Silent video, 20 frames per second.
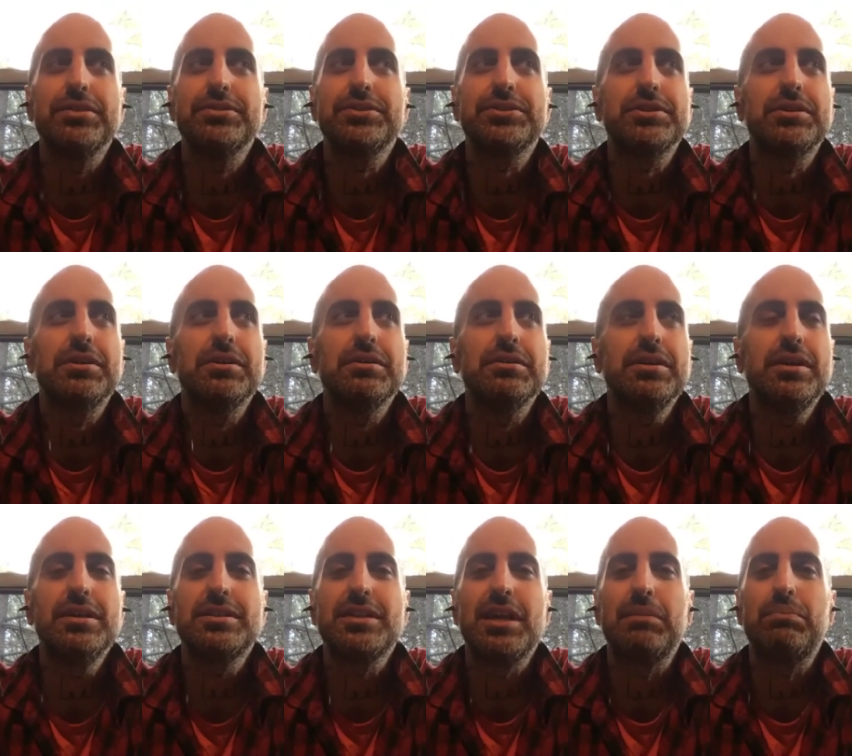So it
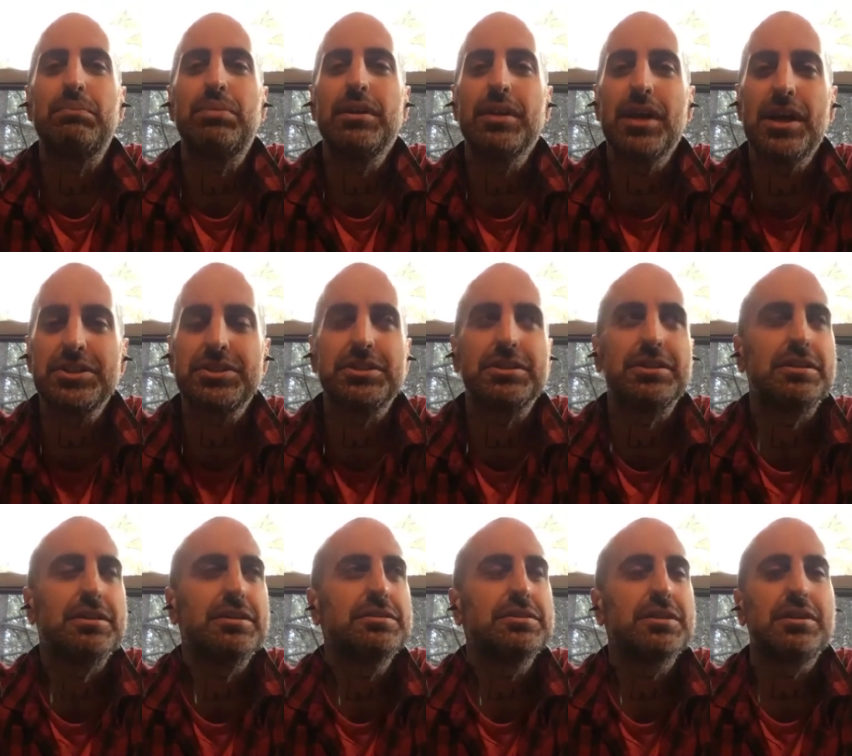is a pleasure
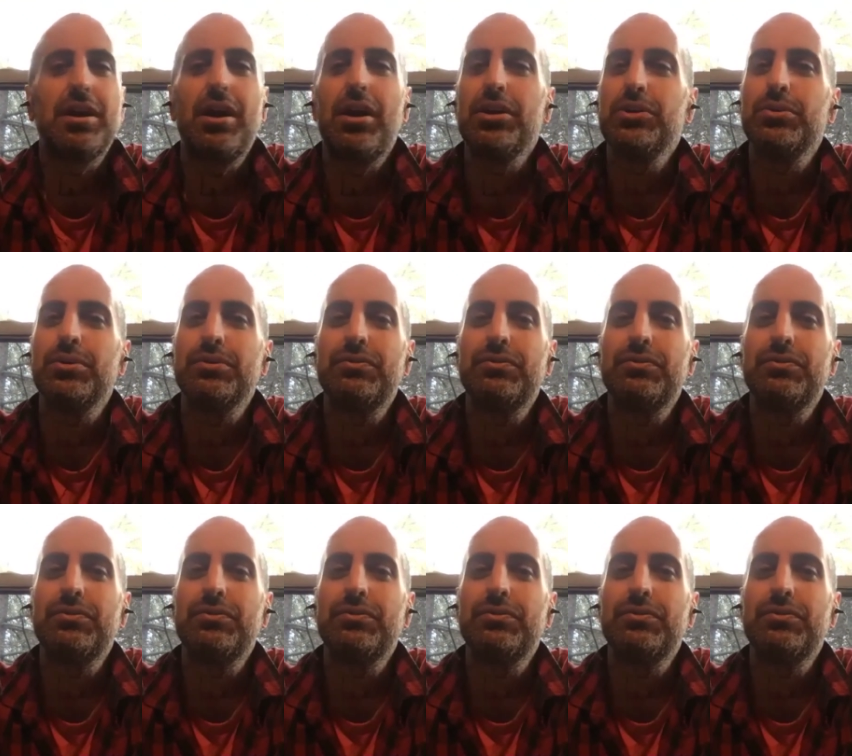to call you a